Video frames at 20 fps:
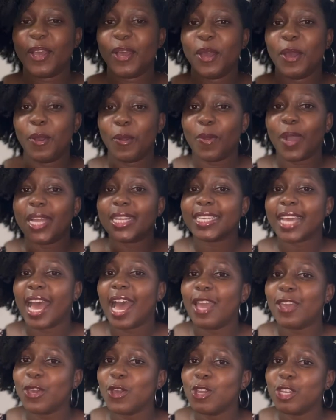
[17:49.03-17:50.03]
What are
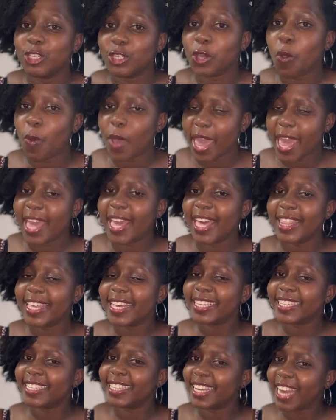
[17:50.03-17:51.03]
you doing in
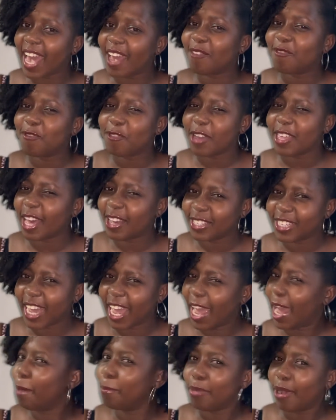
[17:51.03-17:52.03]
this life without a
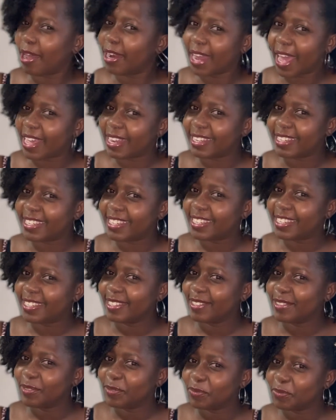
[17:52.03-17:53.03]
hair bonnet?
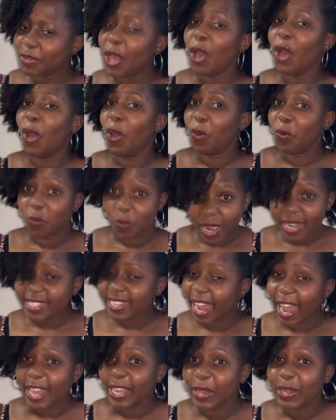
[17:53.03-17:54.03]
What
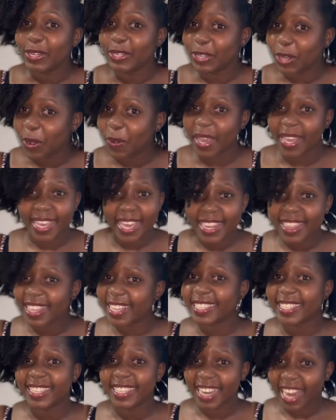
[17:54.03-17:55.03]
are you doing in
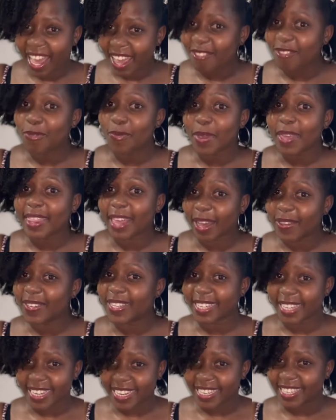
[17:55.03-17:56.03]
this life without
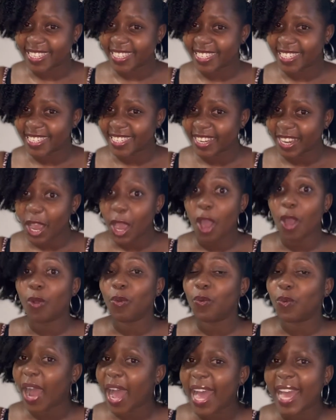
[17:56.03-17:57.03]
it?
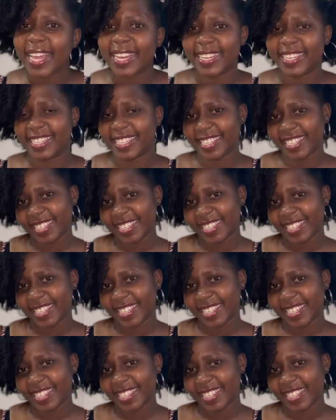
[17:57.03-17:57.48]
What?